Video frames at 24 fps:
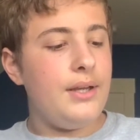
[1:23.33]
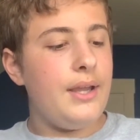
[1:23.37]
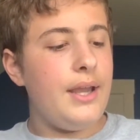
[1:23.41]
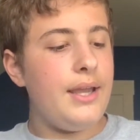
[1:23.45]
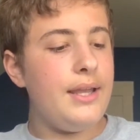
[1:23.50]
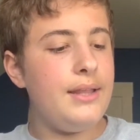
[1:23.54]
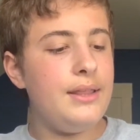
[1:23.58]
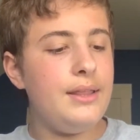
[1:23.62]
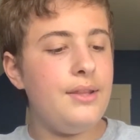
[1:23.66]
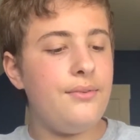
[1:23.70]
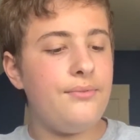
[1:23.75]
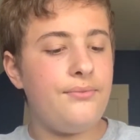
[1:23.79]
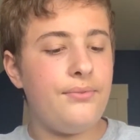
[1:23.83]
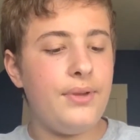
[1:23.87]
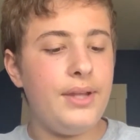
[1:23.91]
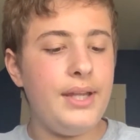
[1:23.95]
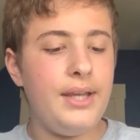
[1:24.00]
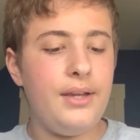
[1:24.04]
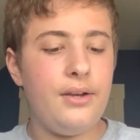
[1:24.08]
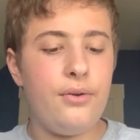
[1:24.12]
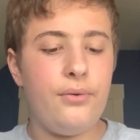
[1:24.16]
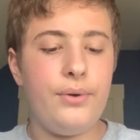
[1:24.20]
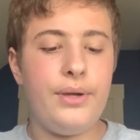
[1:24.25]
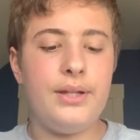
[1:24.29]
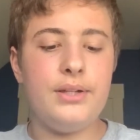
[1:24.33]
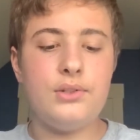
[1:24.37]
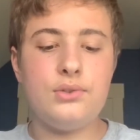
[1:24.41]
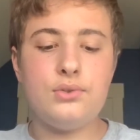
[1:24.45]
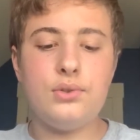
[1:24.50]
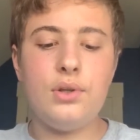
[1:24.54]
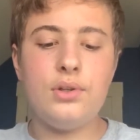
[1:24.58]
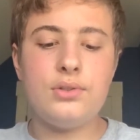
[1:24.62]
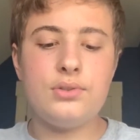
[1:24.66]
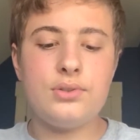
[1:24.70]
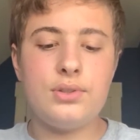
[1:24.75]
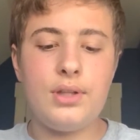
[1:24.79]
in the video, it'll
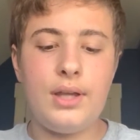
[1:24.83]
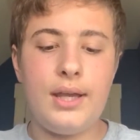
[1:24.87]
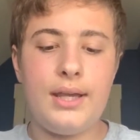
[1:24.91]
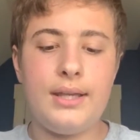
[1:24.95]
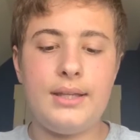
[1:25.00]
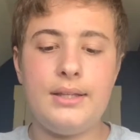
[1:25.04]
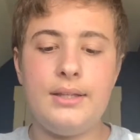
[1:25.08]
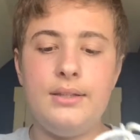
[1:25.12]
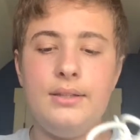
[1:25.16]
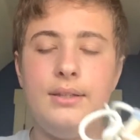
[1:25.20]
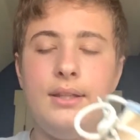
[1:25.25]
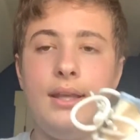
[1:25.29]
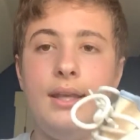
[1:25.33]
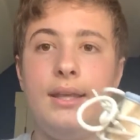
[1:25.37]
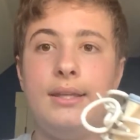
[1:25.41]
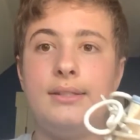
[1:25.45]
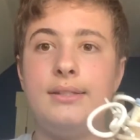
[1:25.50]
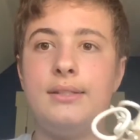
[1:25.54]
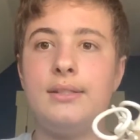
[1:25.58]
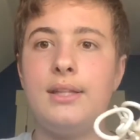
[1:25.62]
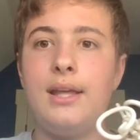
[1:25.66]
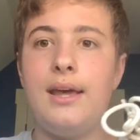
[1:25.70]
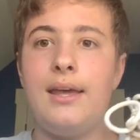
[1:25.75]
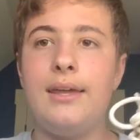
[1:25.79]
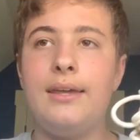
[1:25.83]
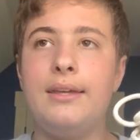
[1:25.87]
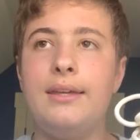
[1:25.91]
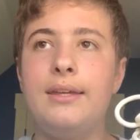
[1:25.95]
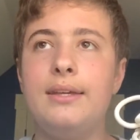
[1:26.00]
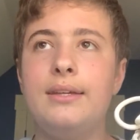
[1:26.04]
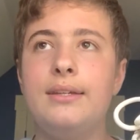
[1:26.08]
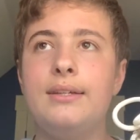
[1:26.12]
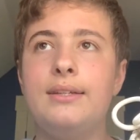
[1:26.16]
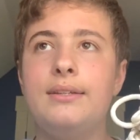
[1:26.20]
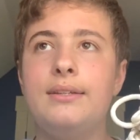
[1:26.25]
look like it's, like,